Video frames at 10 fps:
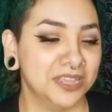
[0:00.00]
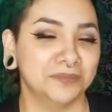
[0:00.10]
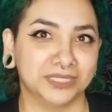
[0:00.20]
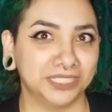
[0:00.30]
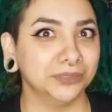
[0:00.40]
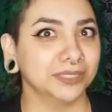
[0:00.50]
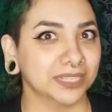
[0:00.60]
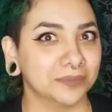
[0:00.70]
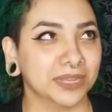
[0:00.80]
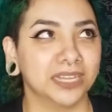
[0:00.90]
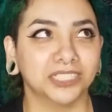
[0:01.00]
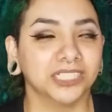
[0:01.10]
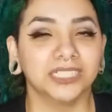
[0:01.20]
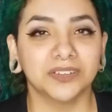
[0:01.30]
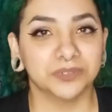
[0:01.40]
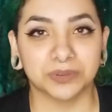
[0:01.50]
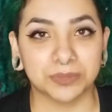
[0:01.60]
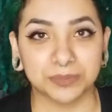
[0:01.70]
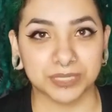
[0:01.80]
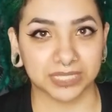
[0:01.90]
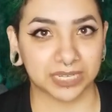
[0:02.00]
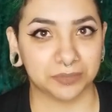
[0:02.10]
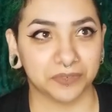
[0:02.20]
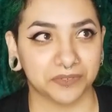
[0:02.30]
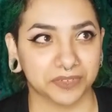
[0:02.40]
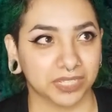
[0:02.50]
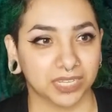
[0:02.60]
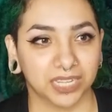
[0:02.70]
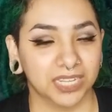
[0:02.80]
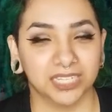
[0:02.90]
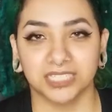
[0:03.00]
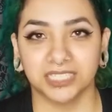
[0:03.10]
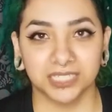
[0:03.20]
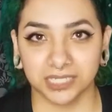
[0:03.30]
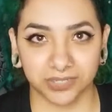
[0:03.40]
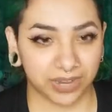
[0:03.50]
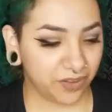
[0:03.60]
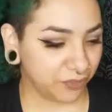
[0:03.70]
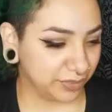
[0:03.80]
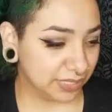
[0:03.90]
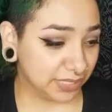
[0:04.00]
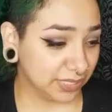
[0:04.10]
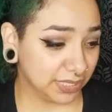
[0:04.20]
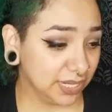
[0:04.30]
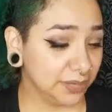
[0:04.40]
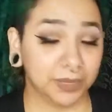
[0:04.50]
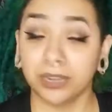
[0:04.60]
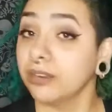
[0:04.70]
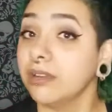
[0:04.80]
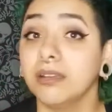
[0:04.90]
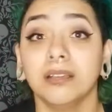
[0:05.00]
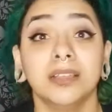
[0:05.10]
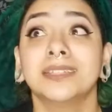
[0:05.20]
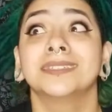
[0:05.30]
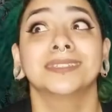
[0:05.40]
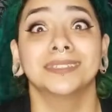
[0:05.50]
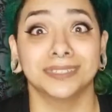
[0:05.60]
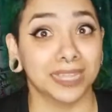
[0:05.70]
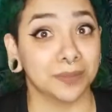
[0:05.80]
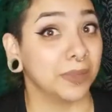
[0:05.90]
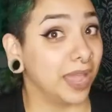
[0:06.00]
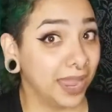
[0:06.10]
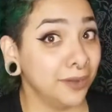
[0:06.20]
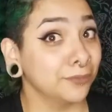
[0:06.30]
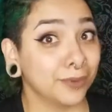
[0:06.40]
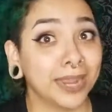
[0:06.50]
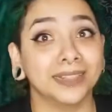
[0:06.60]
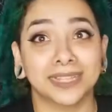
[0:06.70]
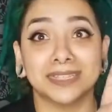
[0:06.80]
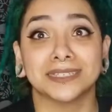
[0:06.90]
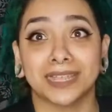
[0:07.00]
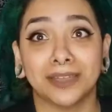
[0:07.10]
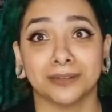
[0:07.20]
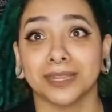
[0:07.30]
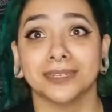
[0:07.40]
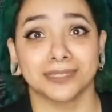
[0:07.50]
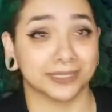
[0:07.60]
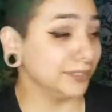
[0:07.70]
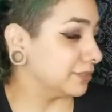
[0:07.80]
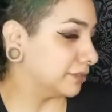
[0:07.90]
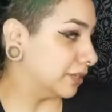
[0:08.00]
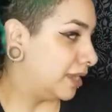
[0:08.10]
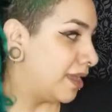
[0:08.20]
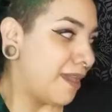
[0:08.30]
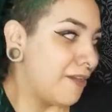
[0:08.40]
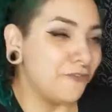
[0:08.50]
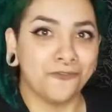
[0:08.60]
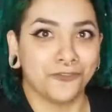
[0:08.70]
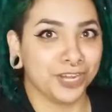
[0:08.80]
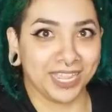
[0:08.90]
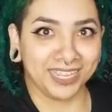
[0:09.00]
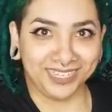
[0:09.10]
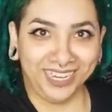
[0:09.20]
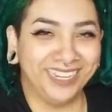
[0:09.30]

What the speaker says: But she was talking about how she never remembers the name of everything. And she doesn't know how everyone else does it. And I'm like, girl, same. I write things down and still forget.